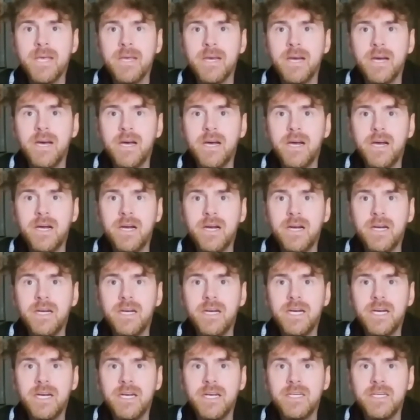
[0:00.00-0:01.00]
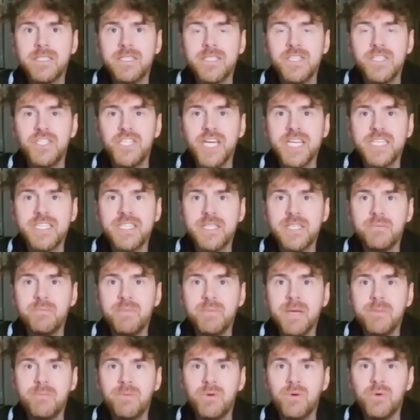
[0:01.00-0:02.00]
uh, suggests
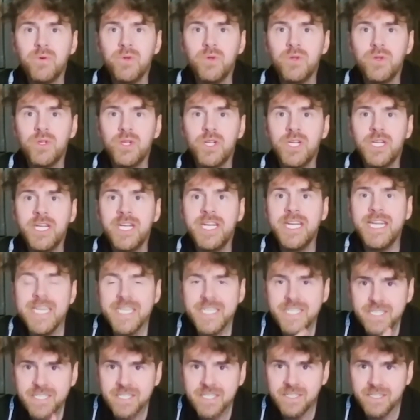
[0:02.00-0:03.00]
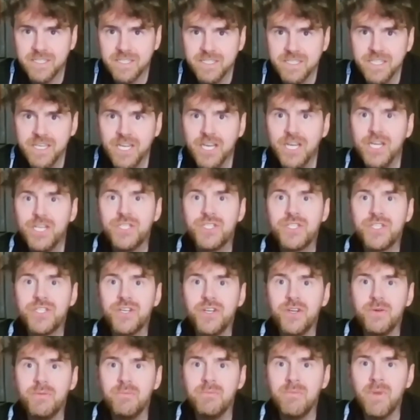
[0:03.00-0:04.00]
that people listen
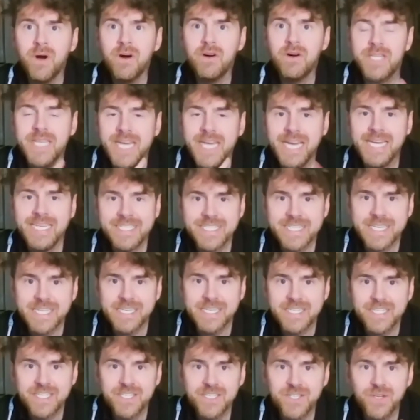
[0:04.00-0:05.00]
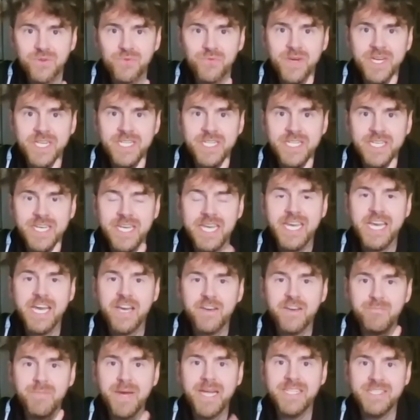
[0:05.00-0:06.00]
to Mark Gatiss reading
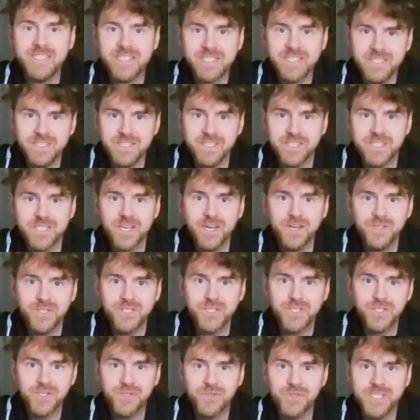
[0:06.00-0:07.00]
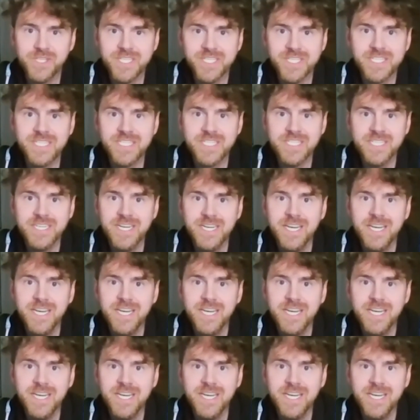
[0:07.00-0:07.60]
E.F. Benson's ghost stories.